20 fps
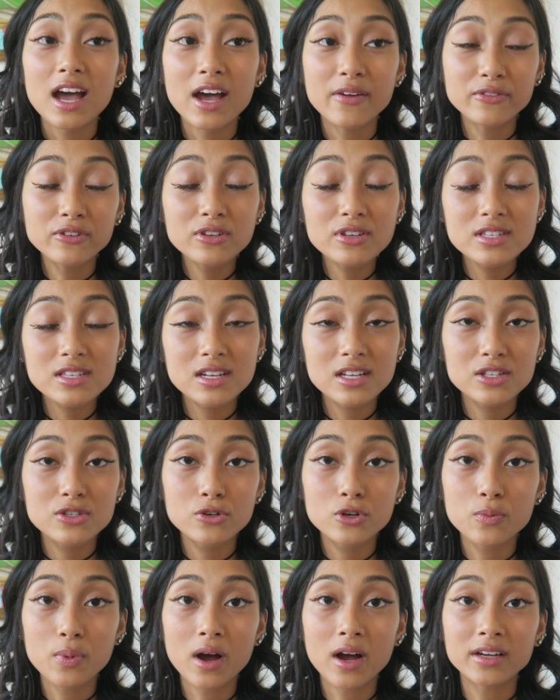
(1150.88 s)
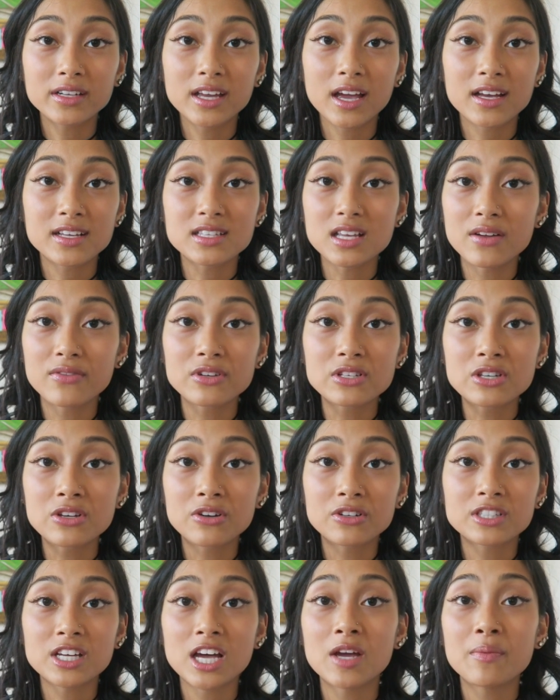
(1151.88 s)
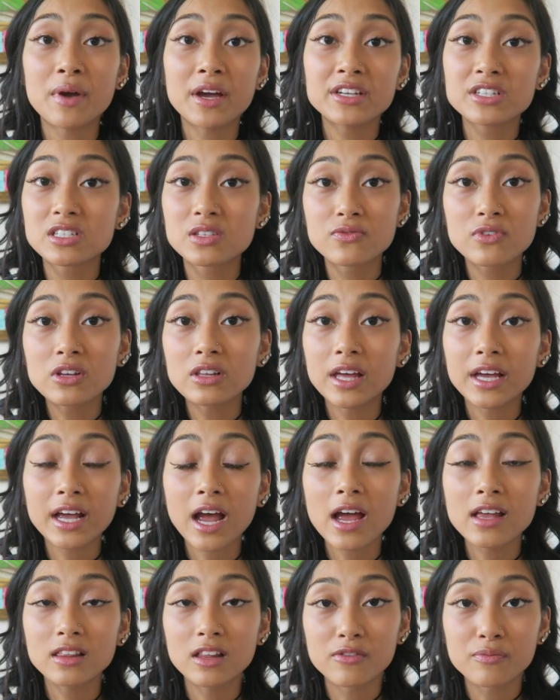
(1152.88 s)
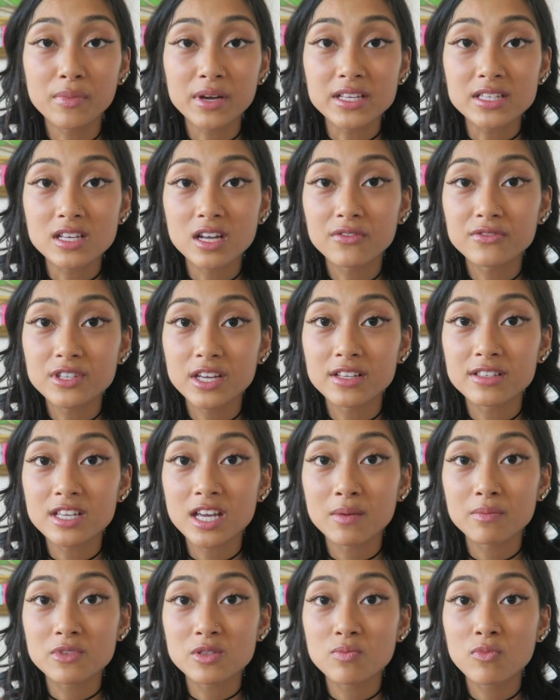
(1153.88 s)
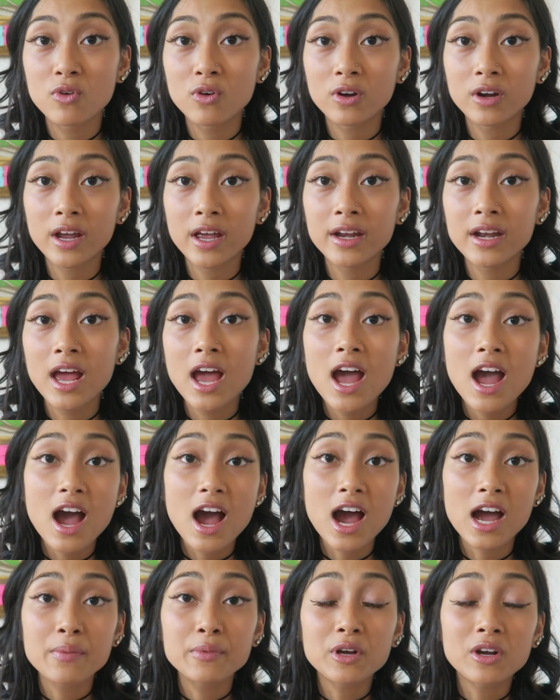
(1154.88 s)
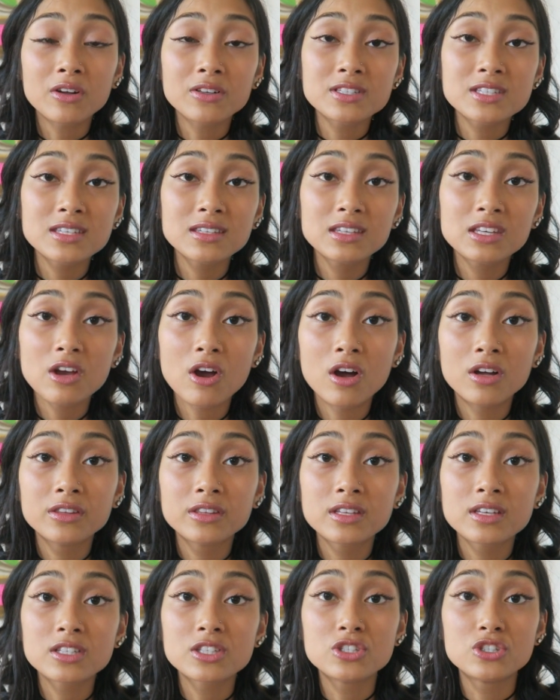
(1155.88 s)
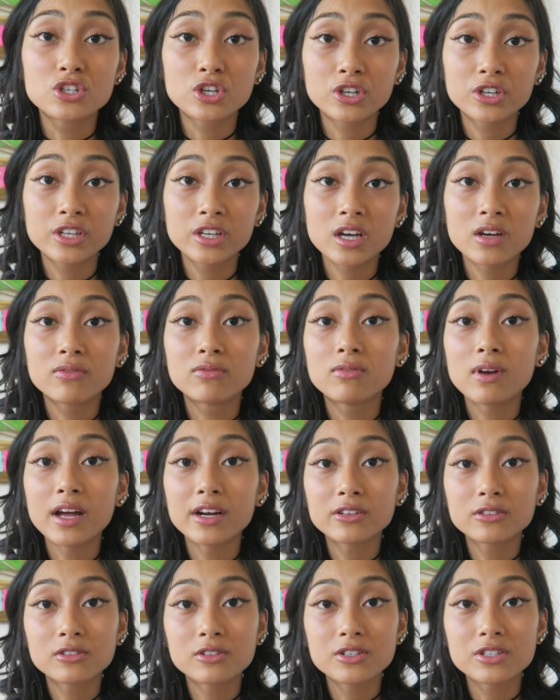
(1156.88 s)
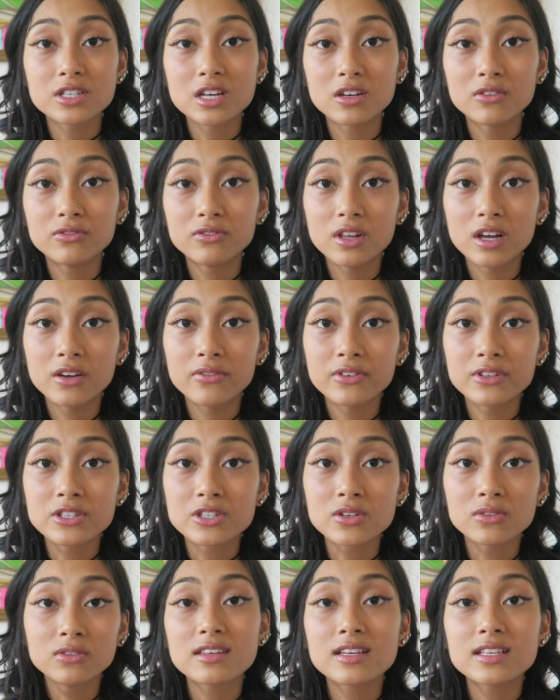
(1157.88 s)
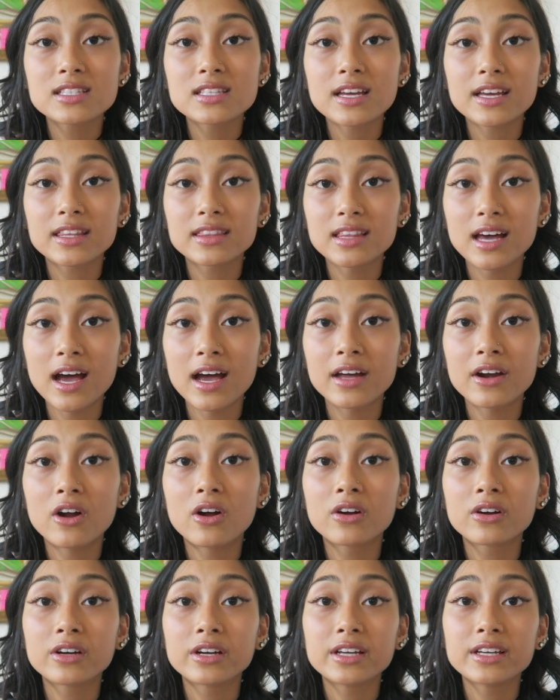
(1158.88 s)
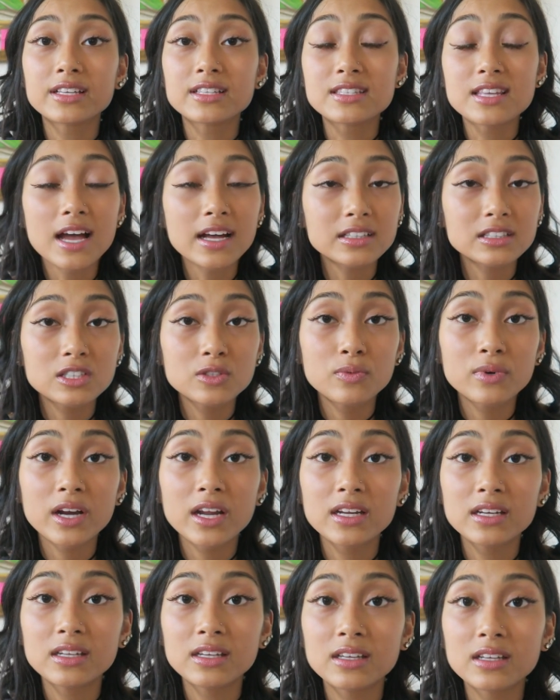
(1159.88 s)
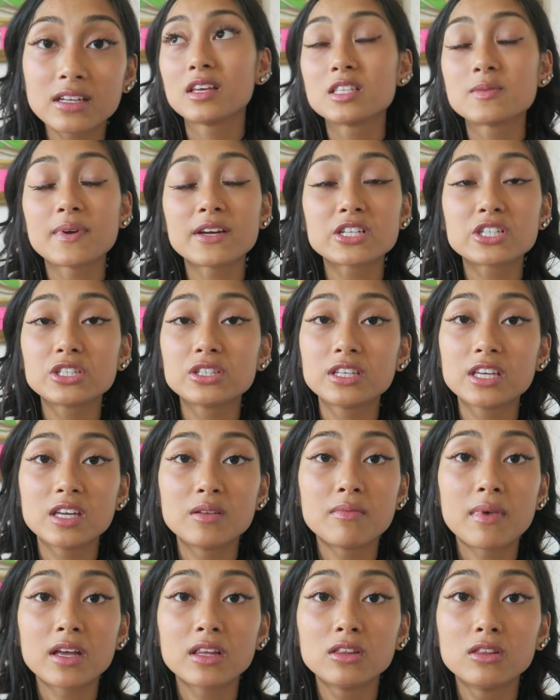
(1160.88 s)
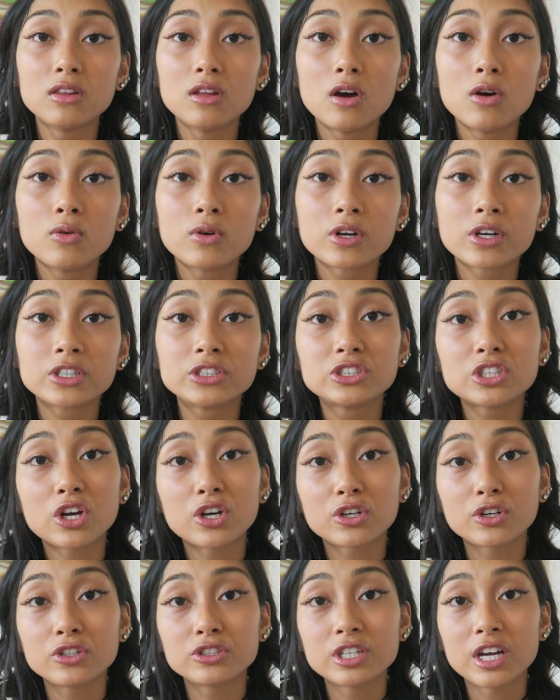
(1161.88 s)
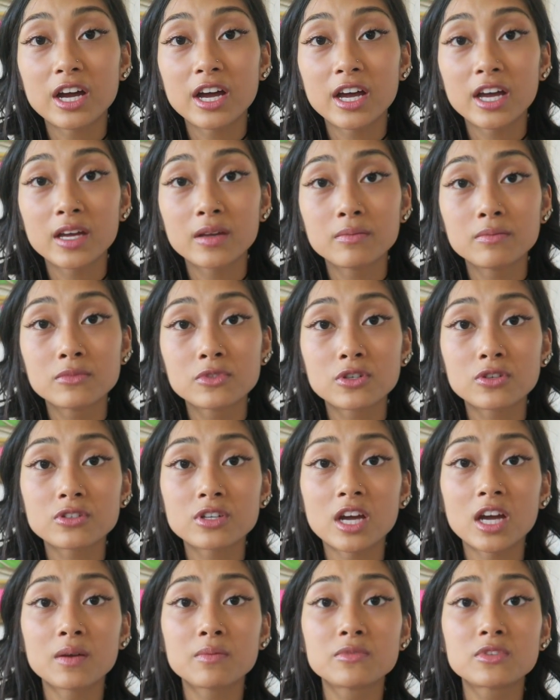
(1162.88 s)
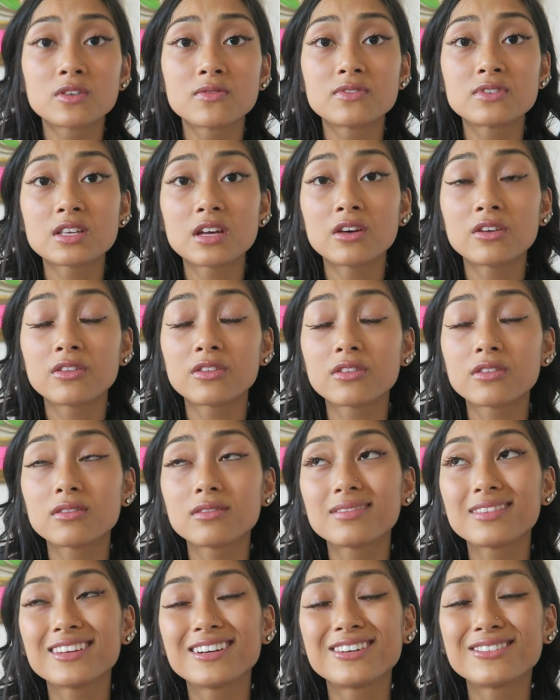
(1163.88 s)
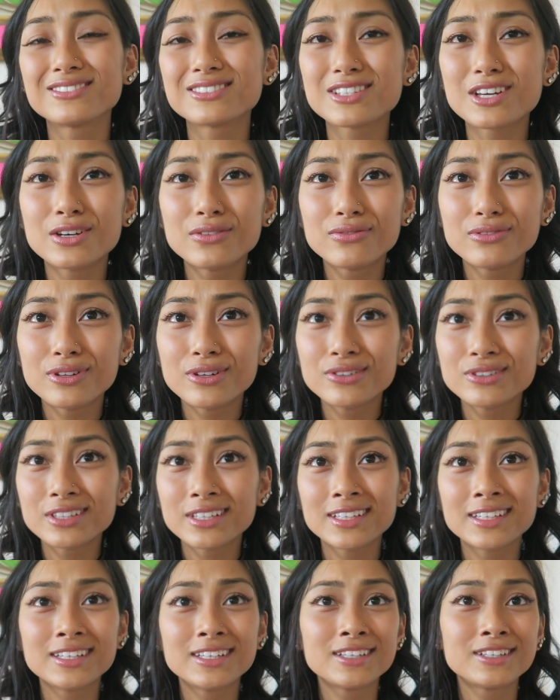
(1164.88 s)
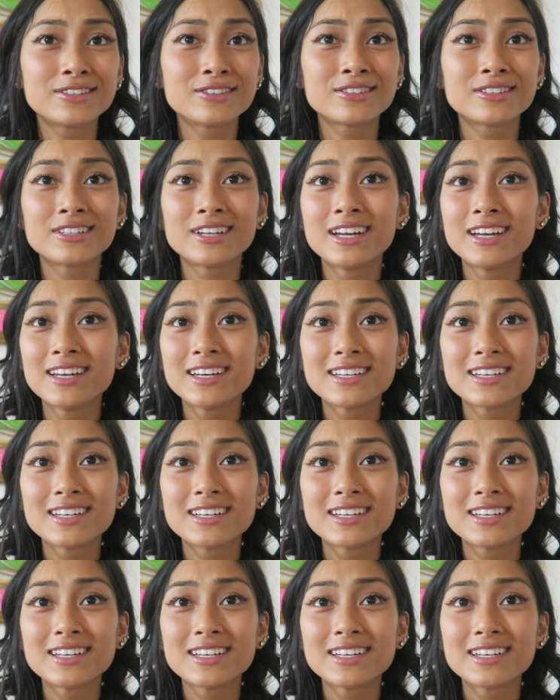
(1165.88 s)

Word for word: After listening to her podcast every single time, I just feel like I love myself 10 times more and I'm constantly on this journey of radical self-love and so things like that are exactly what I need, especially in my lower, darker times or times of self you know, self-loathing or